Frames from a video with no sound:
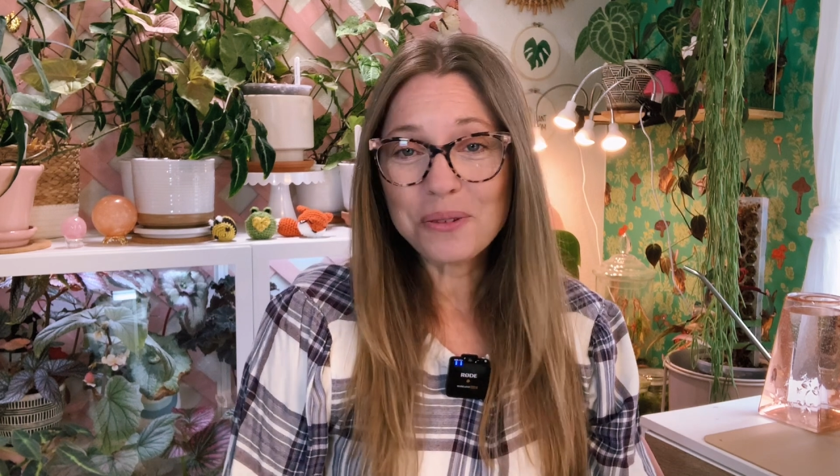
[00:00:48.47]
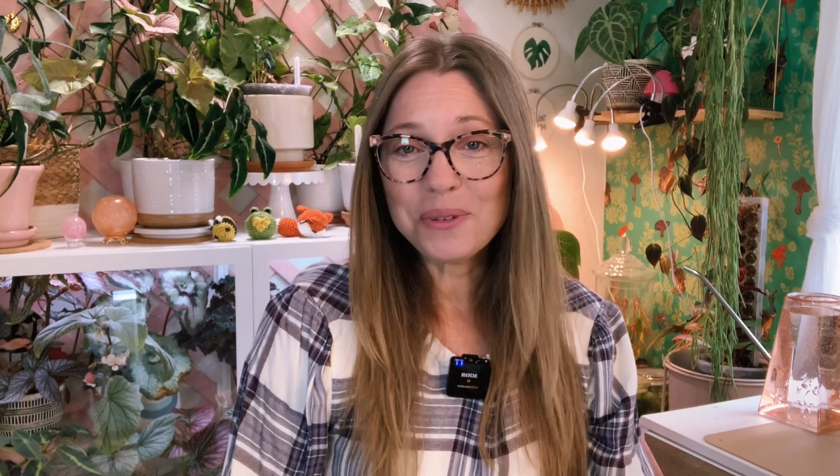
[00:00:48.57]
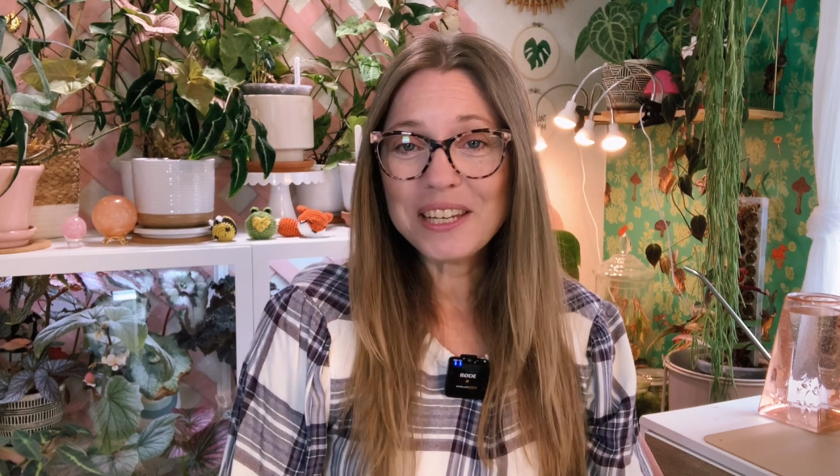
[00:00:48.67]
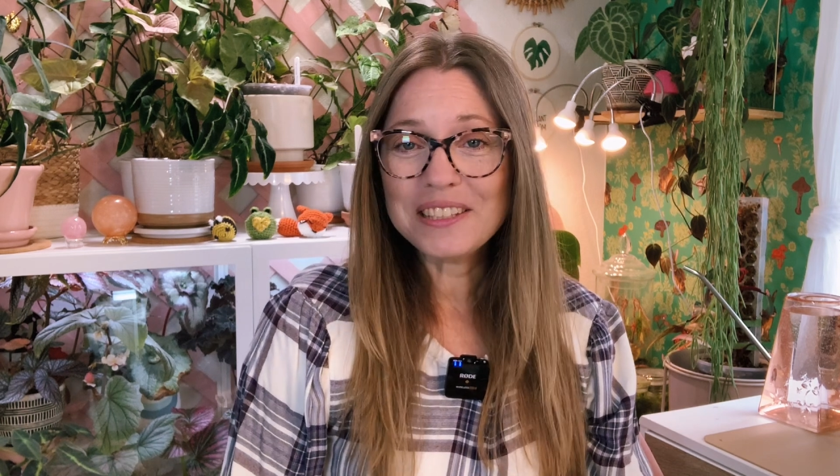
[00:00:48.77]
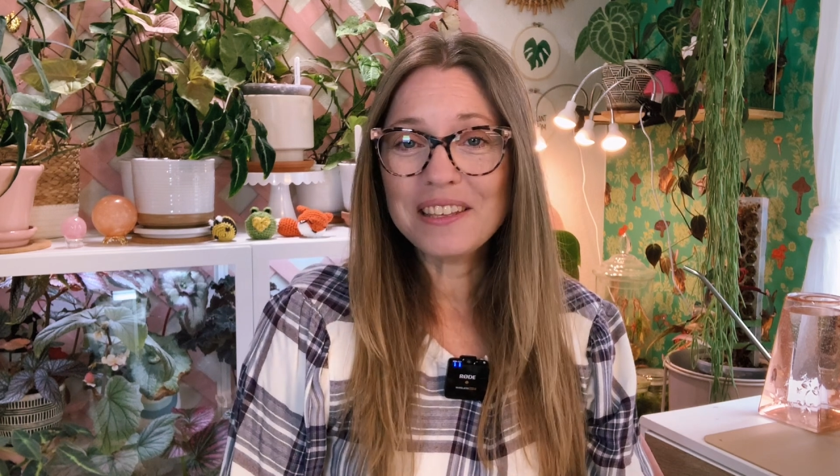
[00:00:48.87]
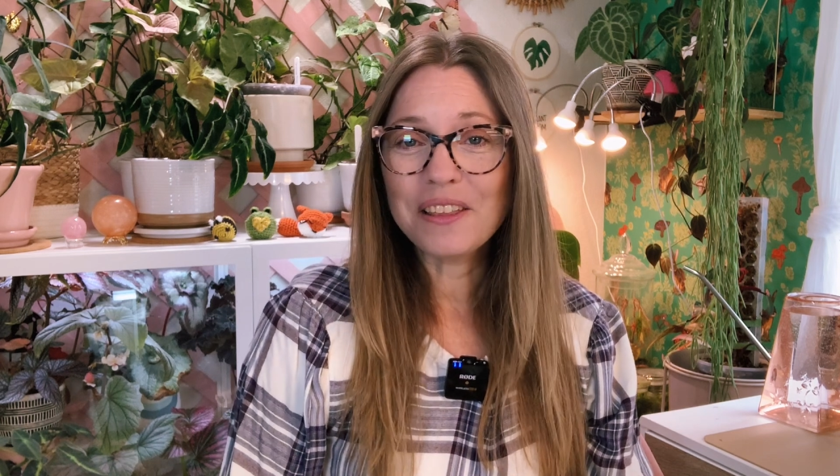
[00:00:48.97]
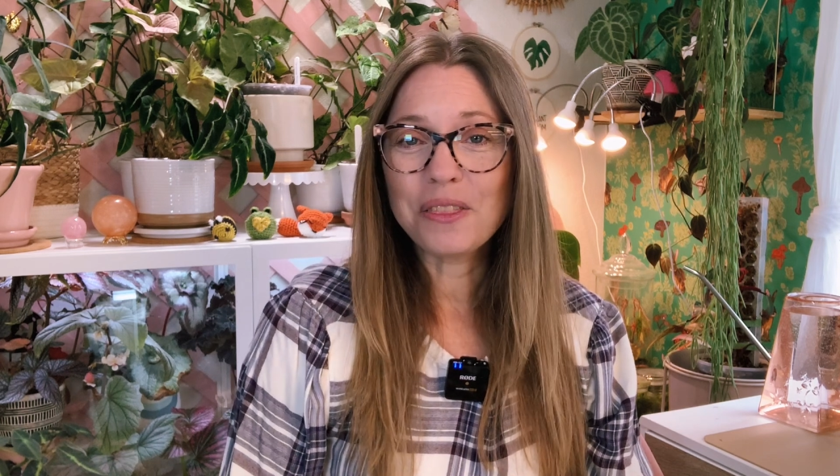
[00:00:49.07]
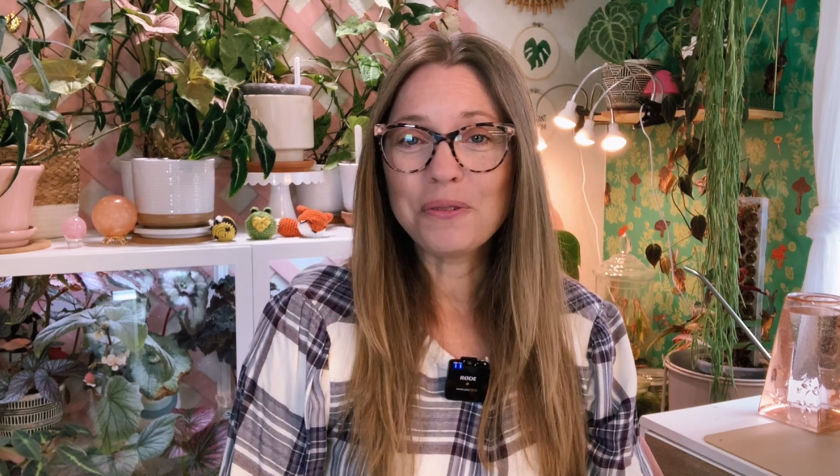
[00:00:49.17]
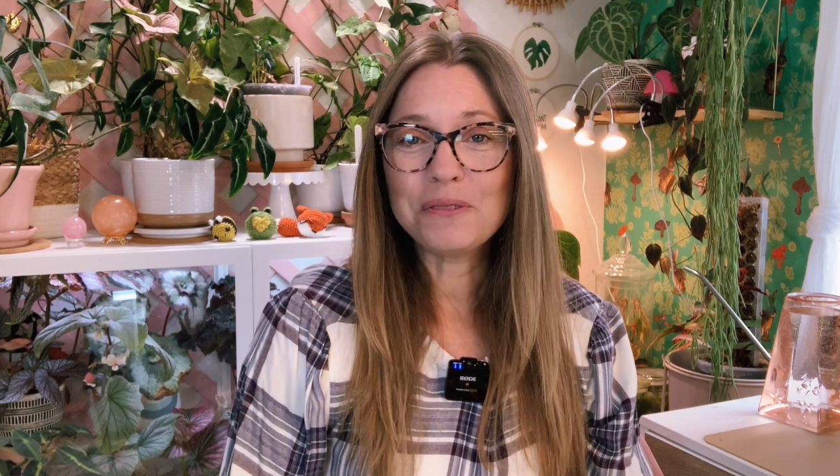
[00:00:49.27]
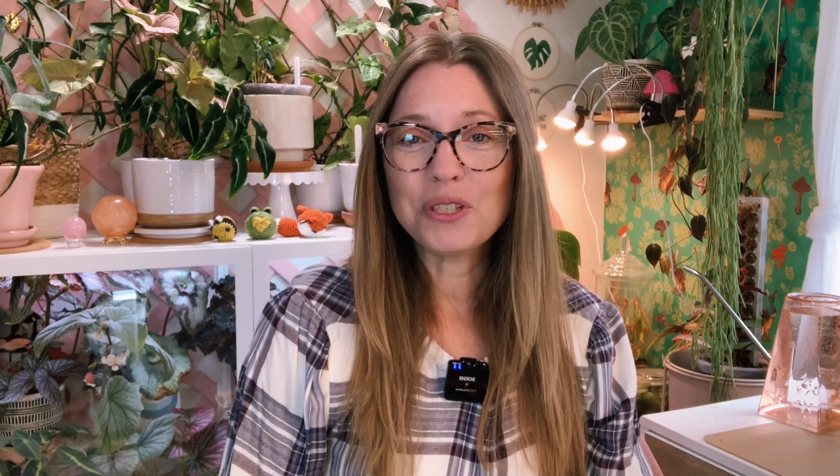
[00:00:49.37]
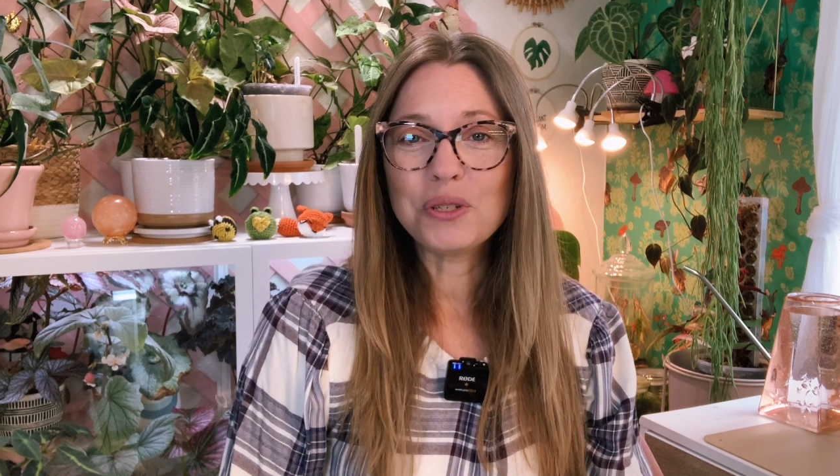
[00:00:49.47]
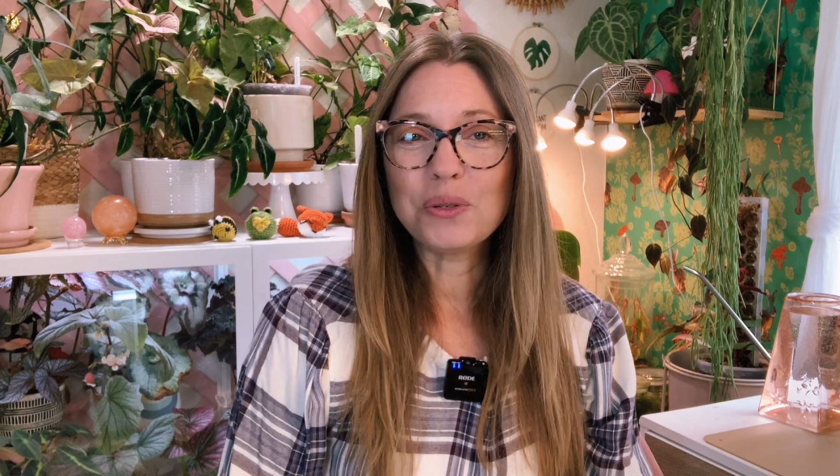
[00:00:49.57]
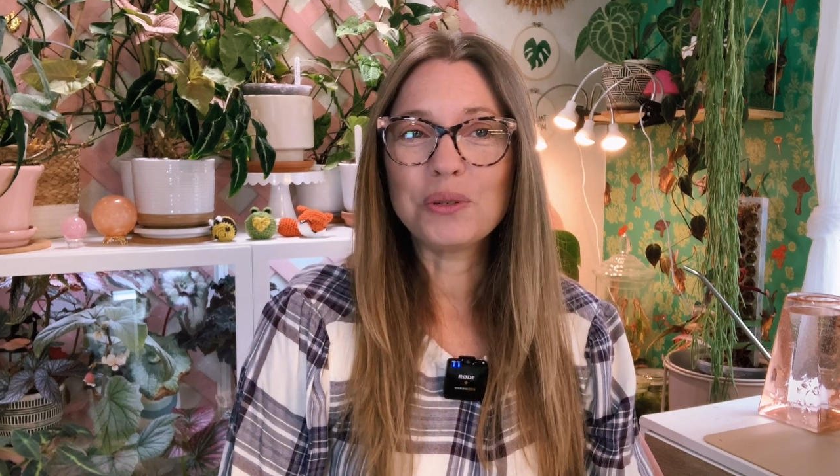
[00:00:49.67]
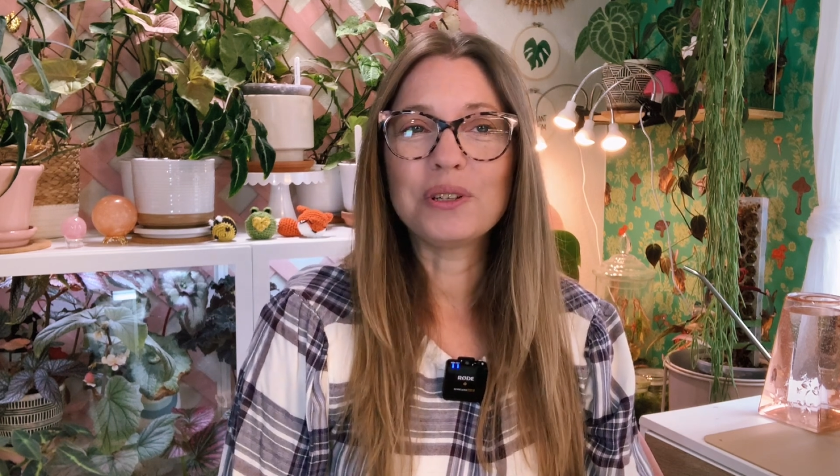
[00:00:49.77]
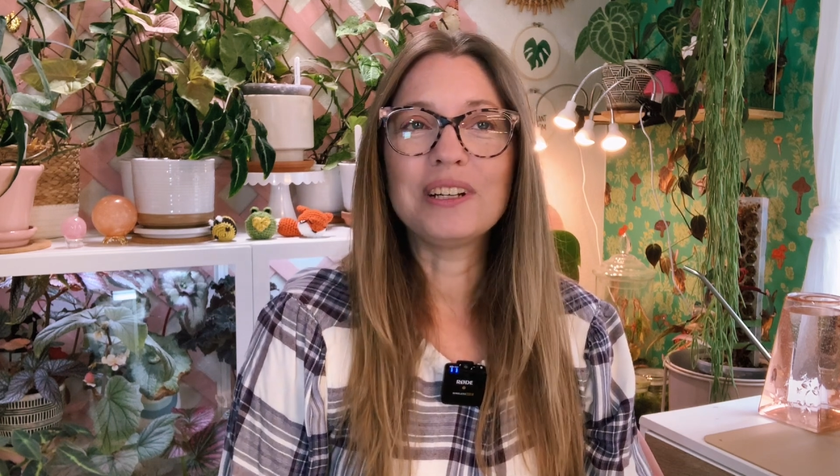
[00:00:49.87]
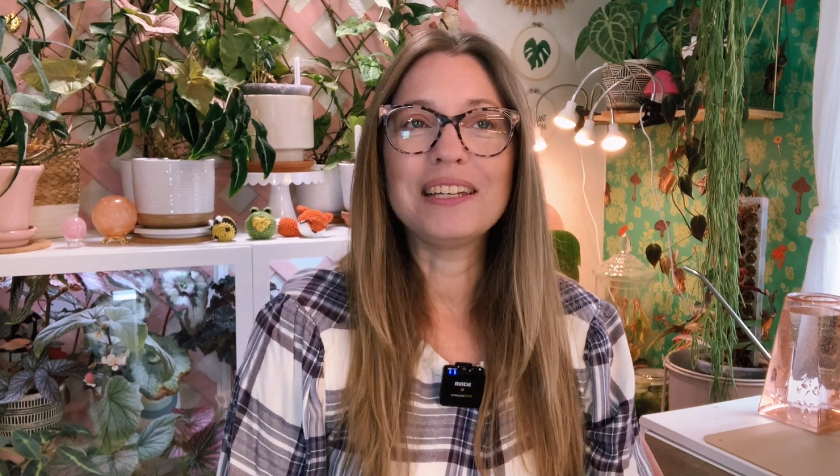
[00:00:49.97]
a week to the thrift store.